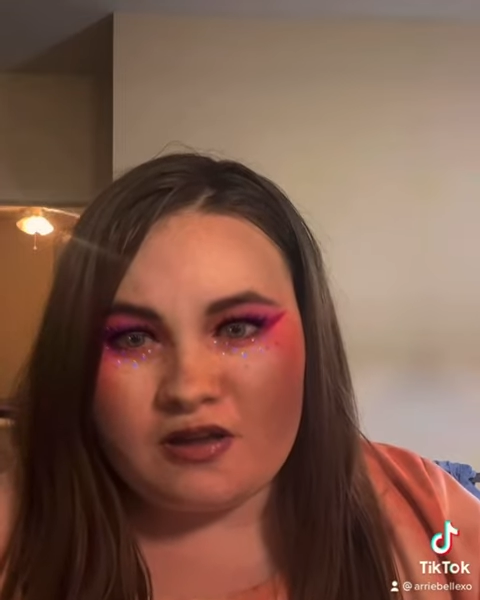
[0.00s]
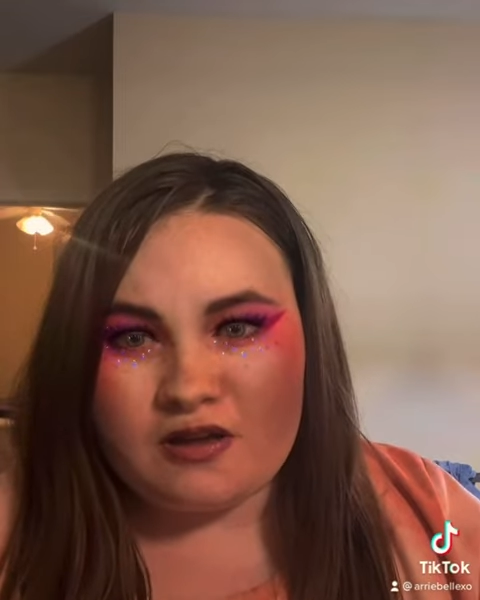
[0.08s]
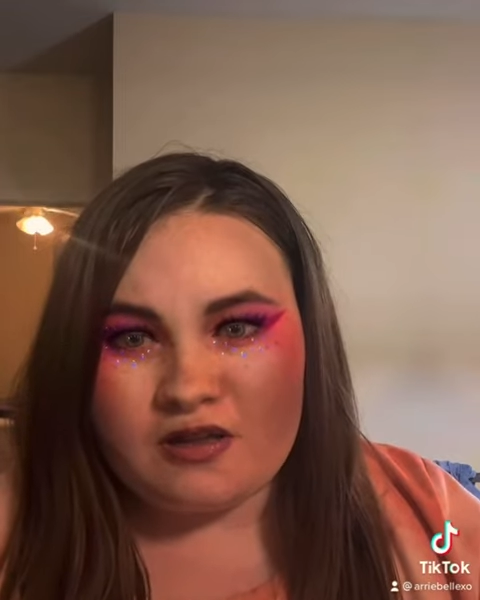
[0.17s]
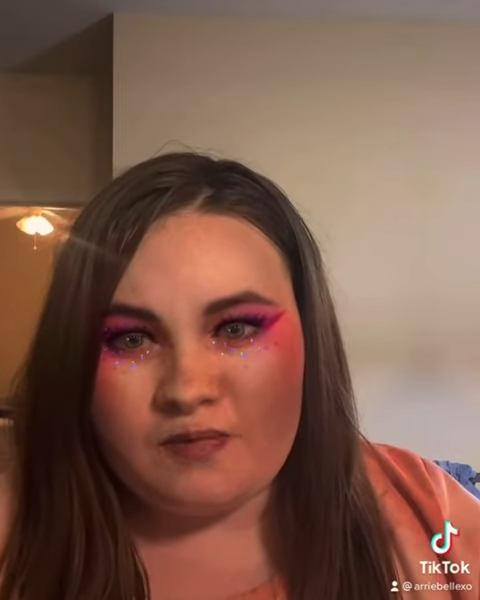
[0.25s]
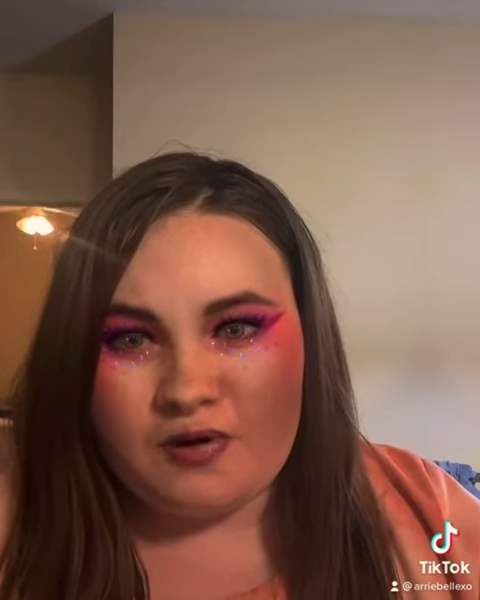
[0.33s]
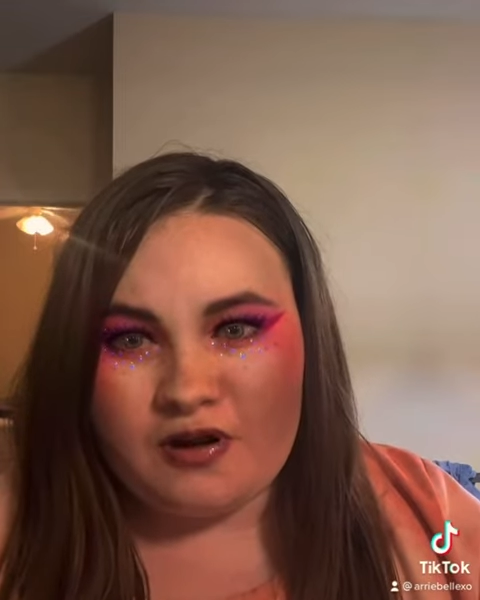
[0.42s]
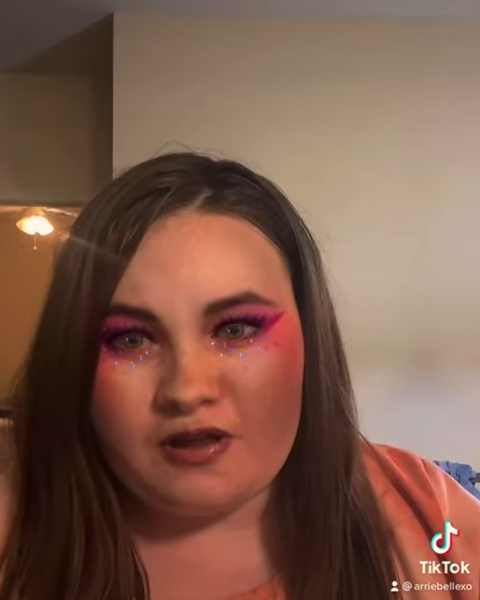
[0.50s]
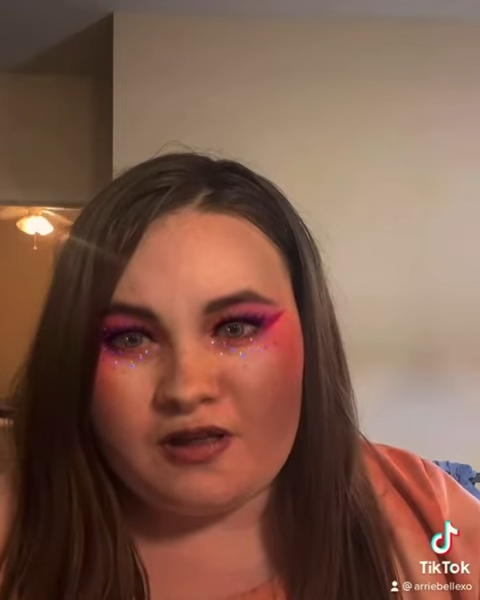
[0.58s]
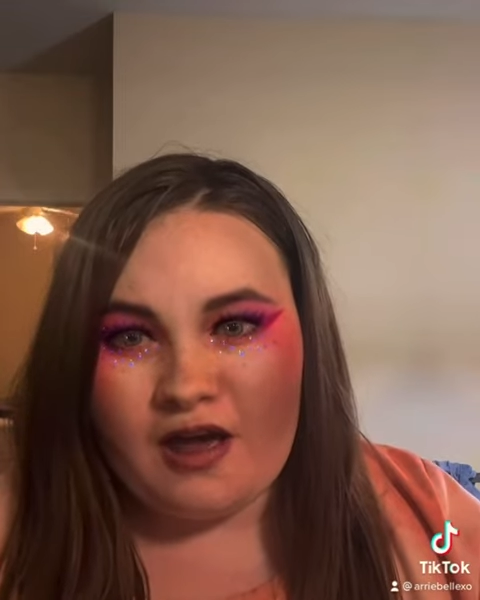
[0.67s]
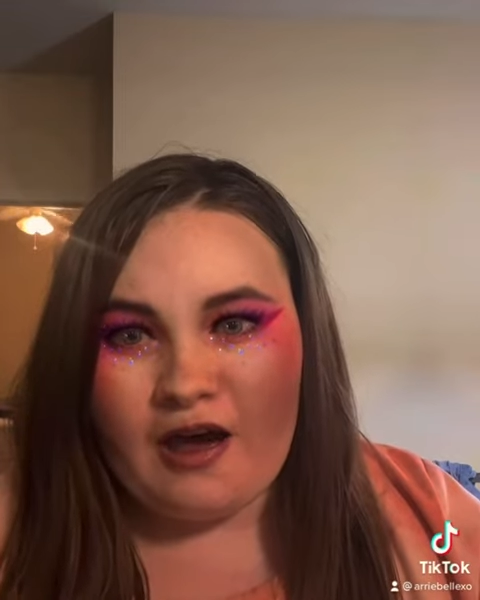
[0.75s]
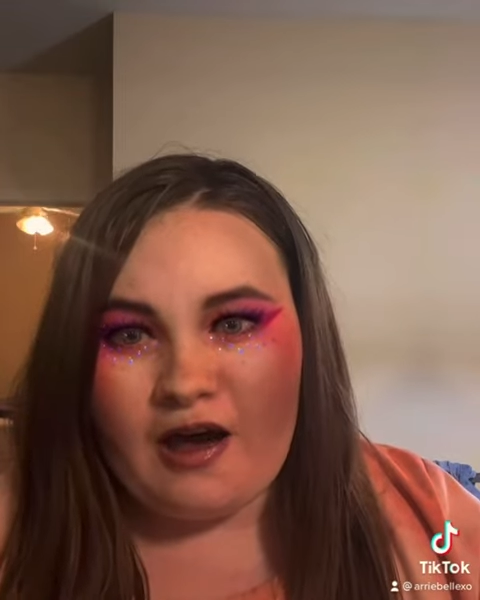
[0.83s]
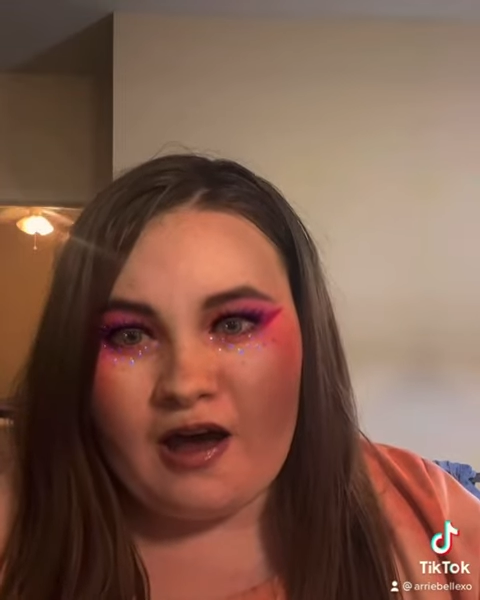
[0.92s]
experience
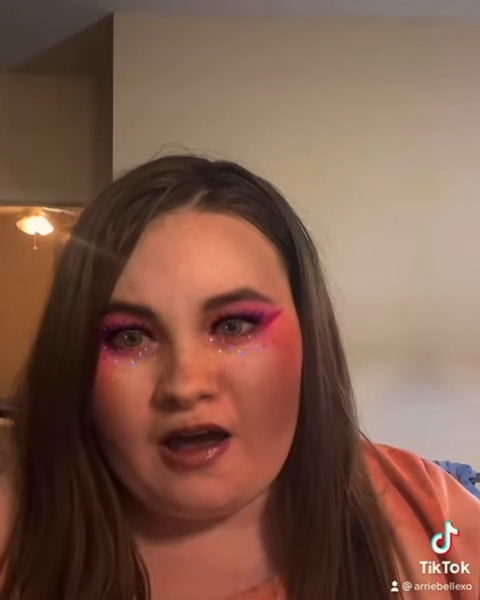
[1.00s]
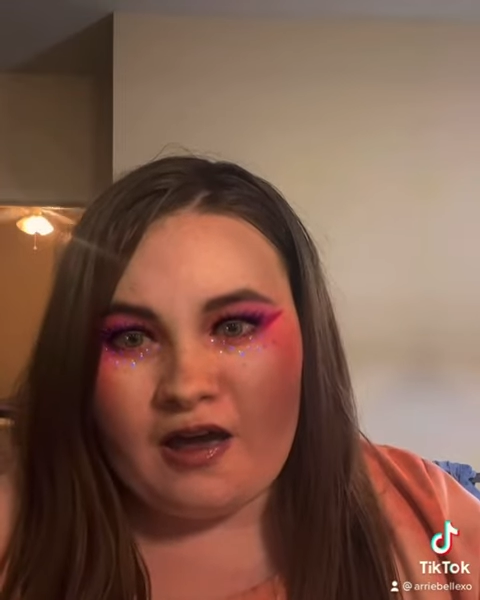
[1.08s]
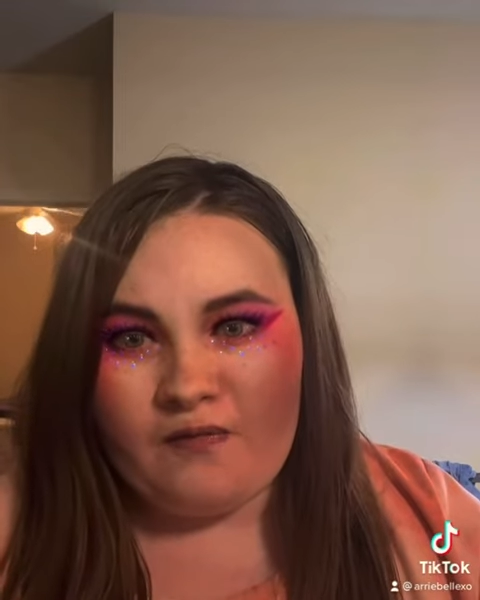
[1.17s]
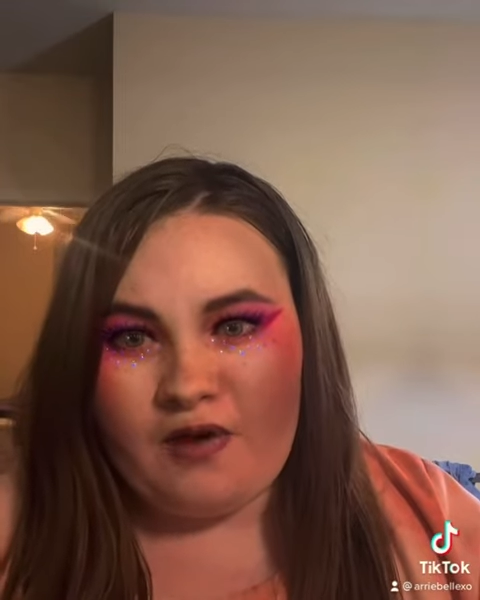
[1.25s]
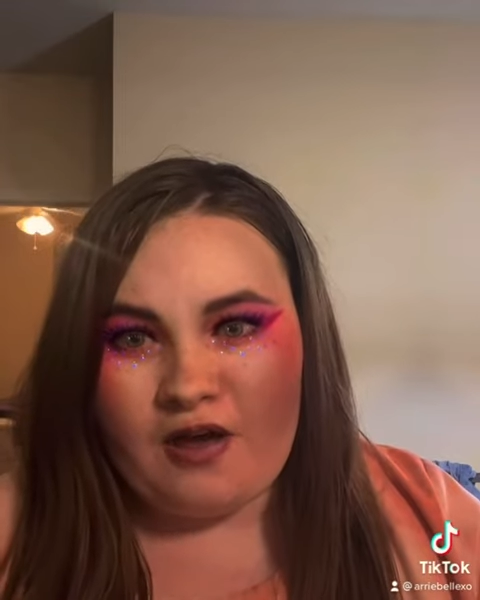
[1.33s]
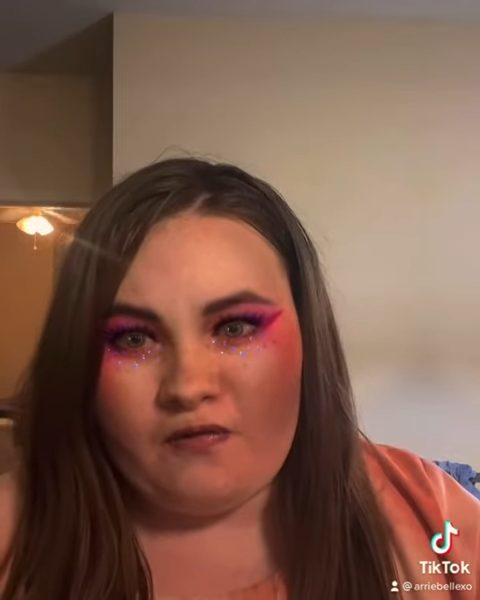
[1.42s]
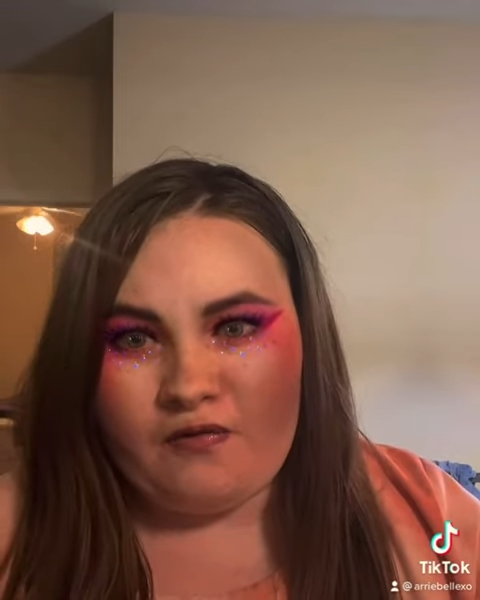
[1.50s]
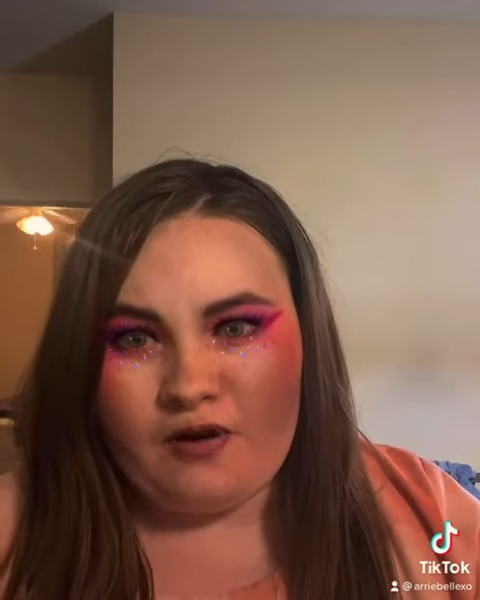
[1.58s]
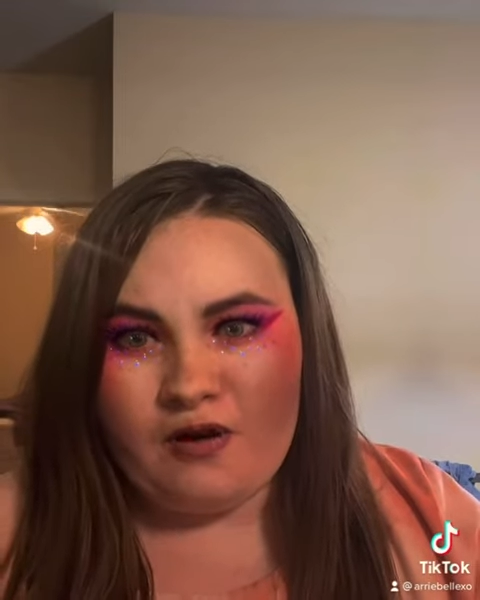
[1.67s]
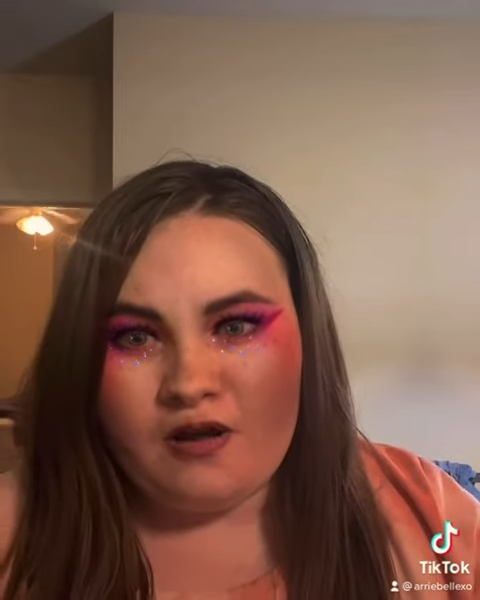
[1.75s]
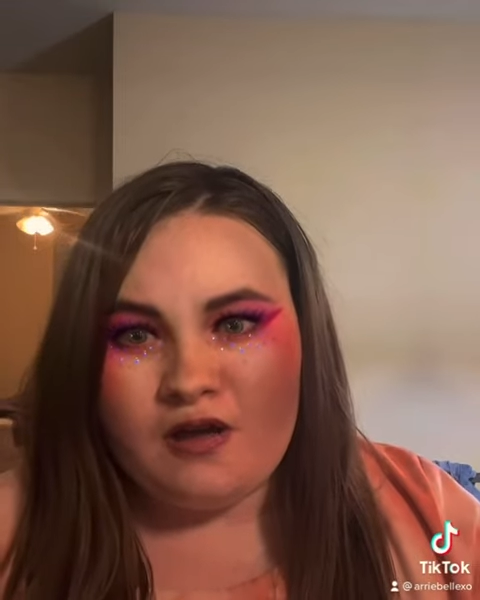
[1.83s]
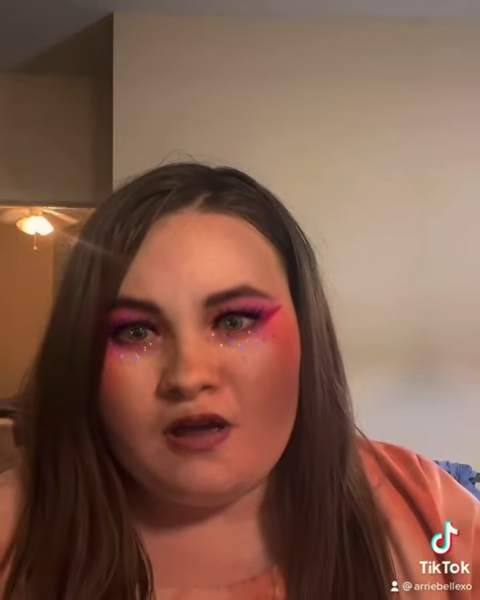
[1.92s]
that I have ever